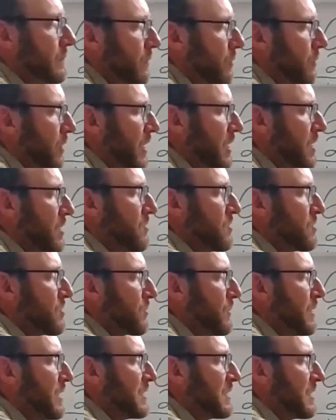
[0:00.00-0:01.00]
We're going to use
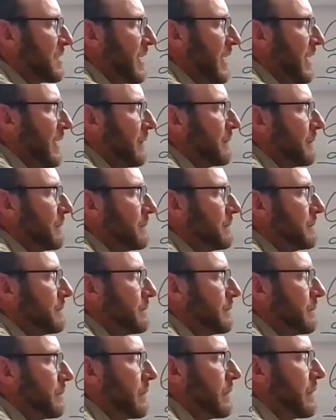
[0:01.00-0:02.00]
3 tonight.
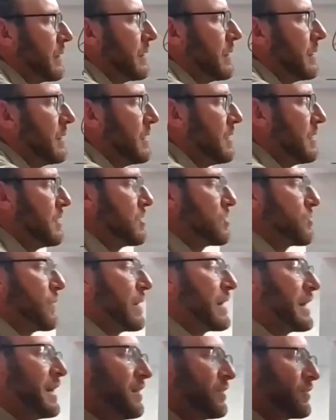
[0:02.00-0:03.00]
So
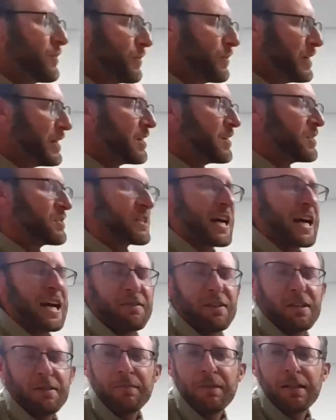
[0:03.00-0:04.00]
I get 3 years out
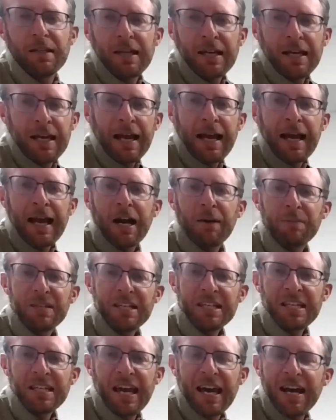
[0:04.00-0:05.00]
of him. How
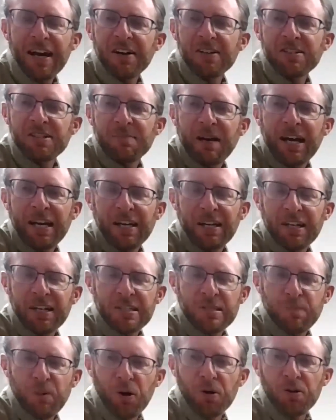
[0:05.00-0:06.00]
many cows am I going to
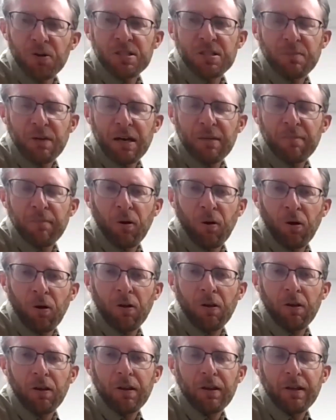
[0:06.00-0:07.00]
expose to my
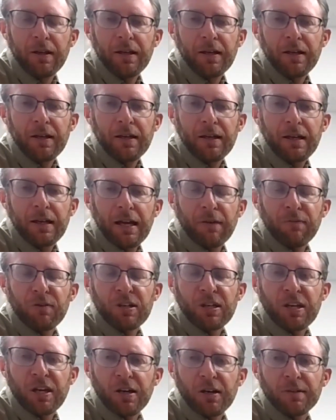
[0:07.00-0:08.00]
bull
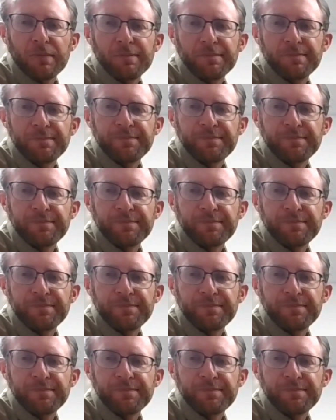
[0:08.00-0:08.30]
every year?